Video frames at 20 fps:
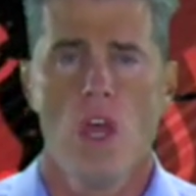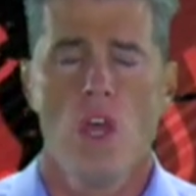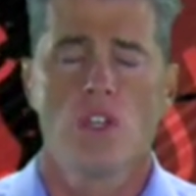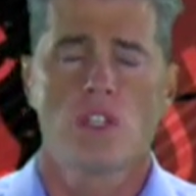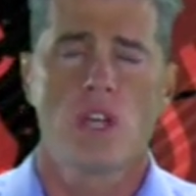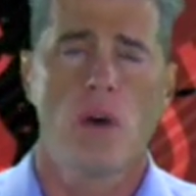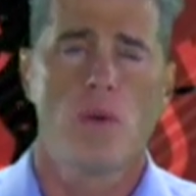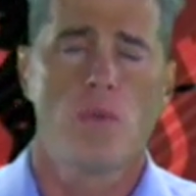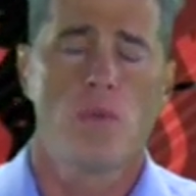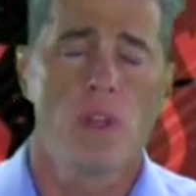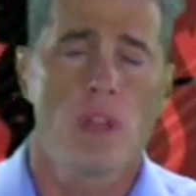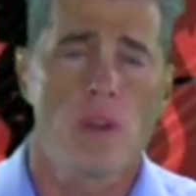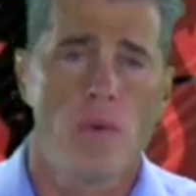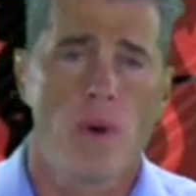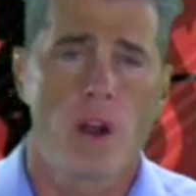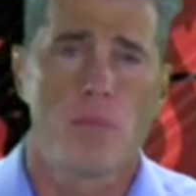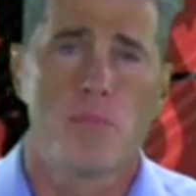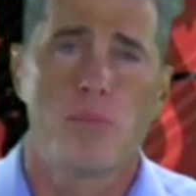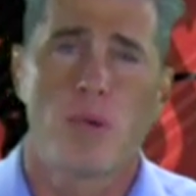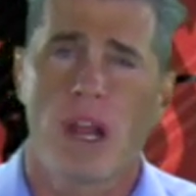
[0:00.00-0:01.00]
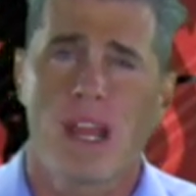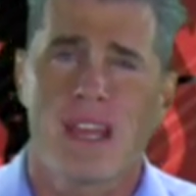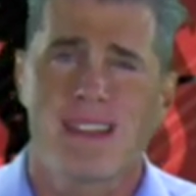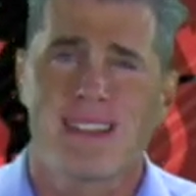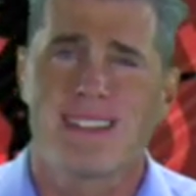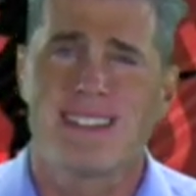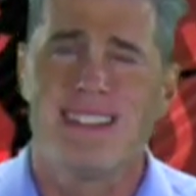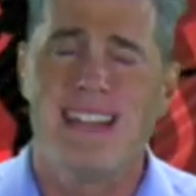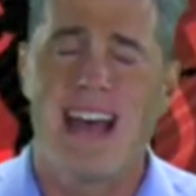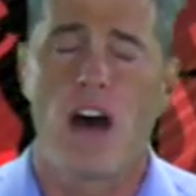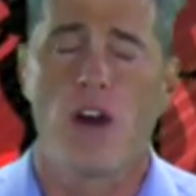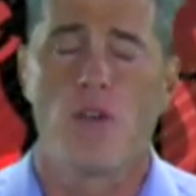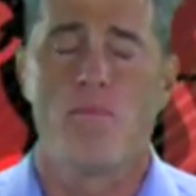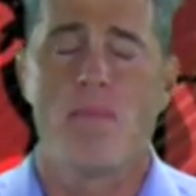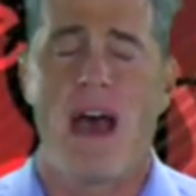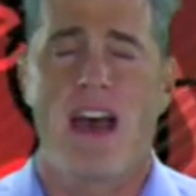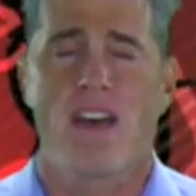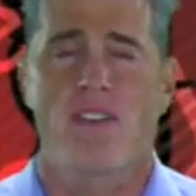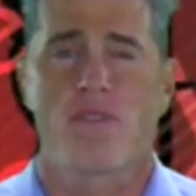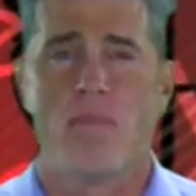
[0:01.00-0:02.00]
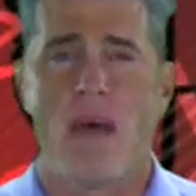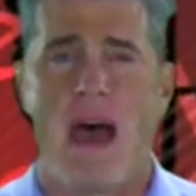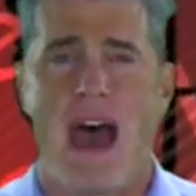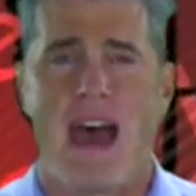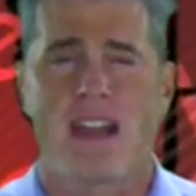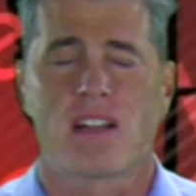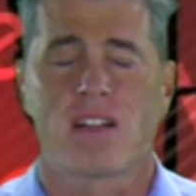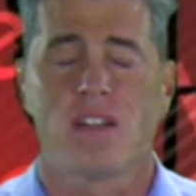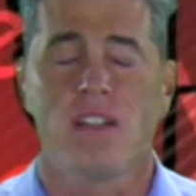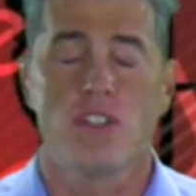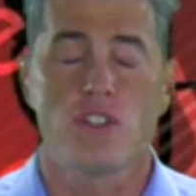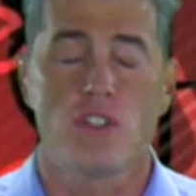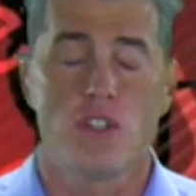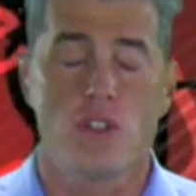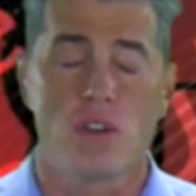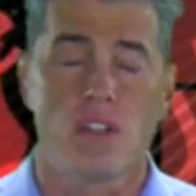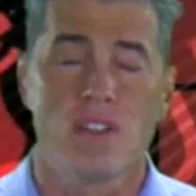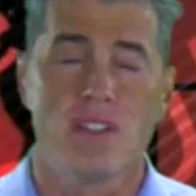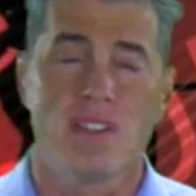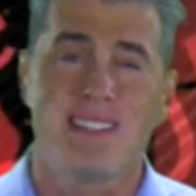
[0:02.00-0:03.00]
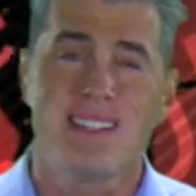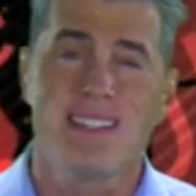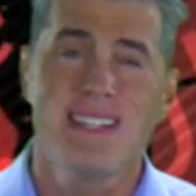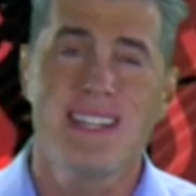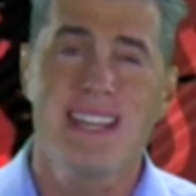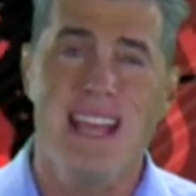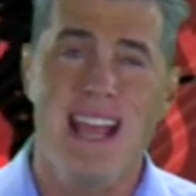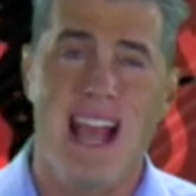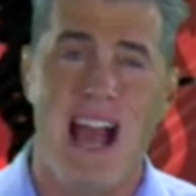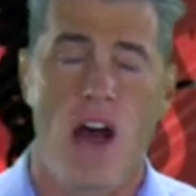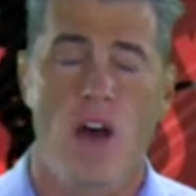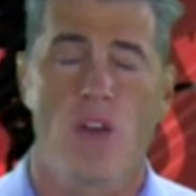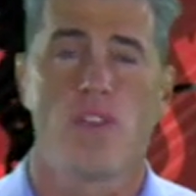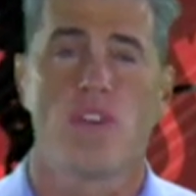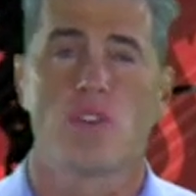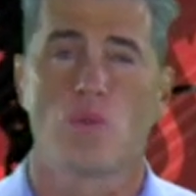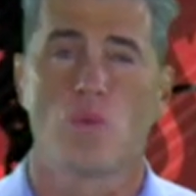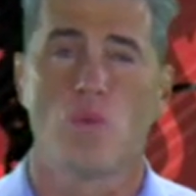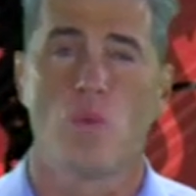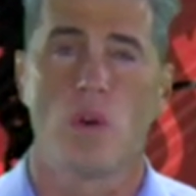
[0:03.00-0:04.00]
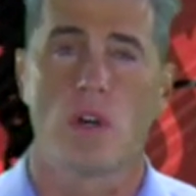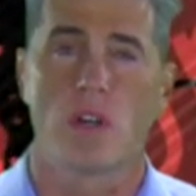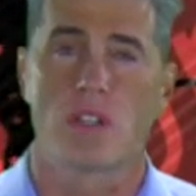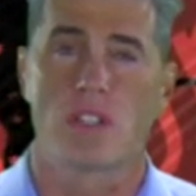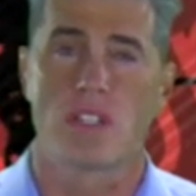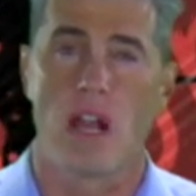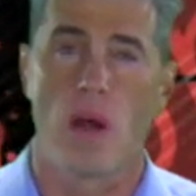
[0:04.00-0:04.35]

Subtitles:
So I really want to break this down mathematically so you can see how this works.